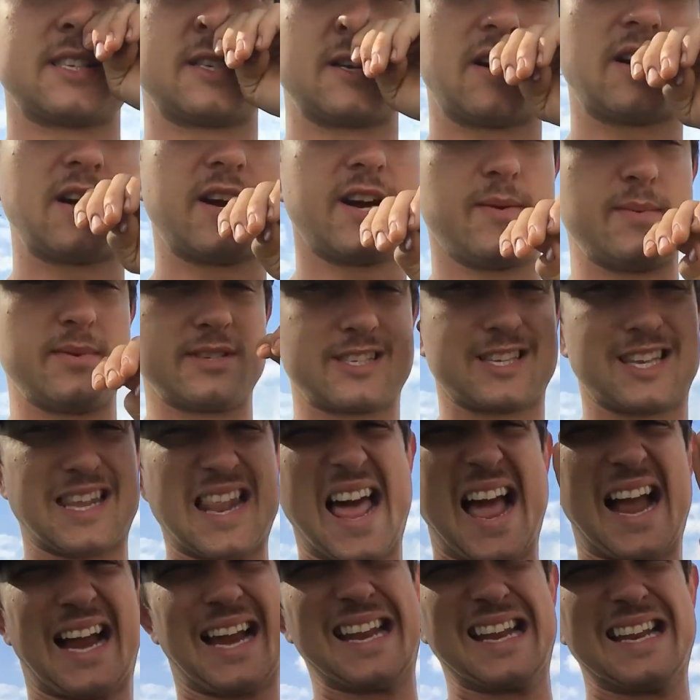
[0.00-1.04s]
Sorry I've been
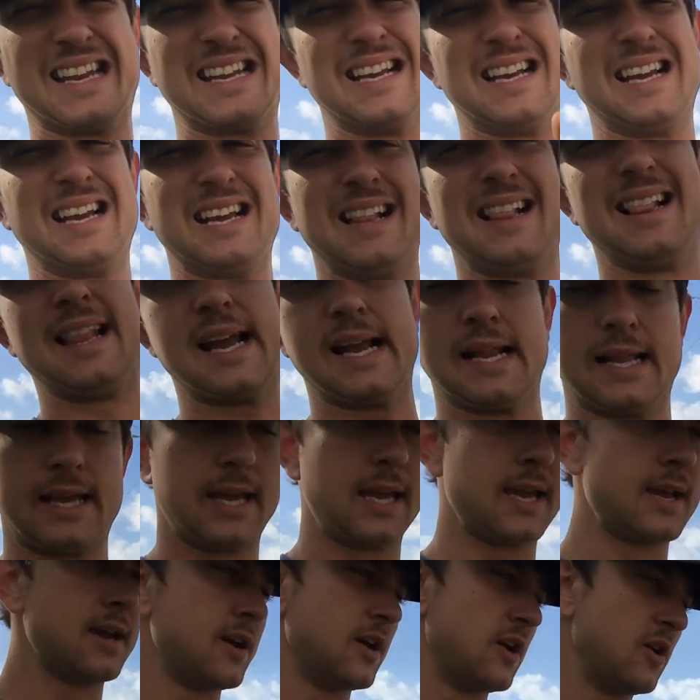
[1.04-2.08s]
slacking
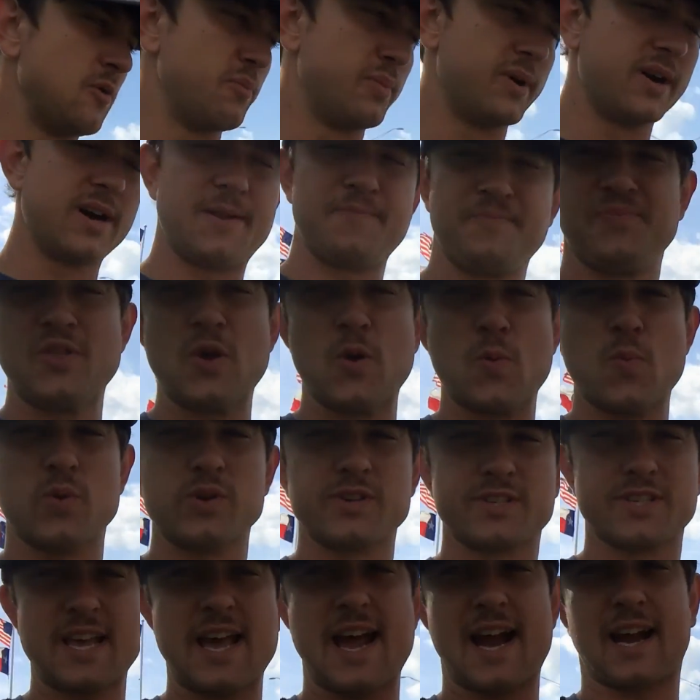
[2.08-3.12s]
lately, but no
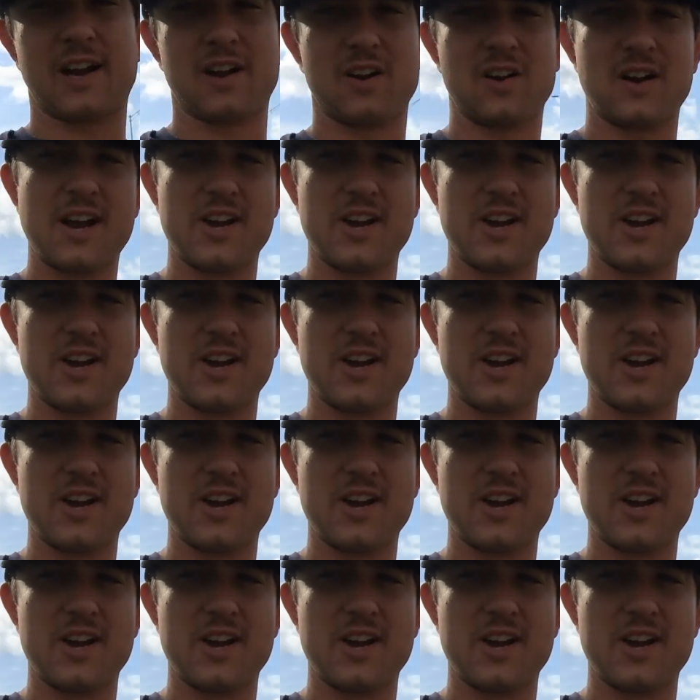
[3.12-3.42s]
more slacking. All